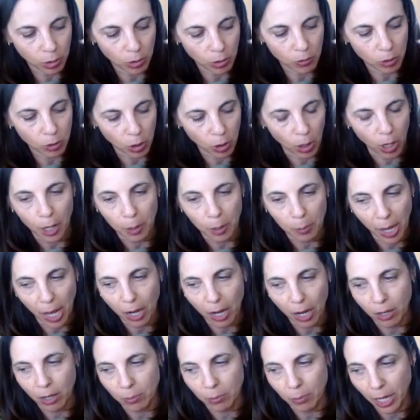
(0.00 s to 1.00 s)
sort of drawing
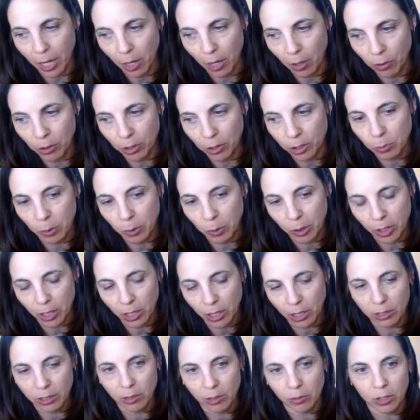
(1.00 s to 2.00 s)
back on my own
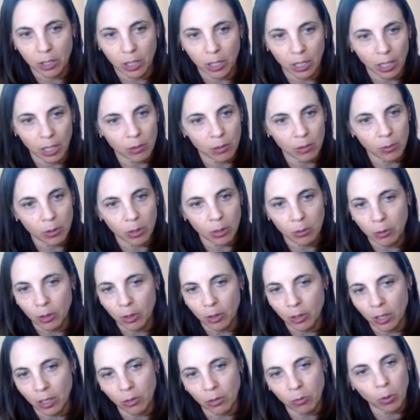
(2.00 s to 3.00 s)
experience of sitting in a room
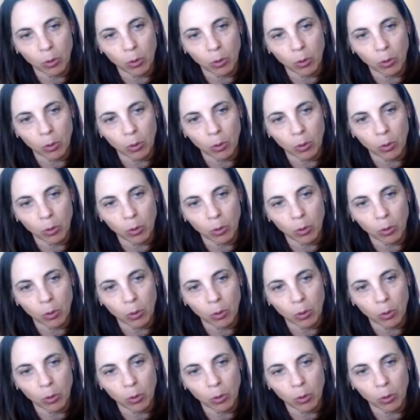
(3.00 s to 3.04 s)
going,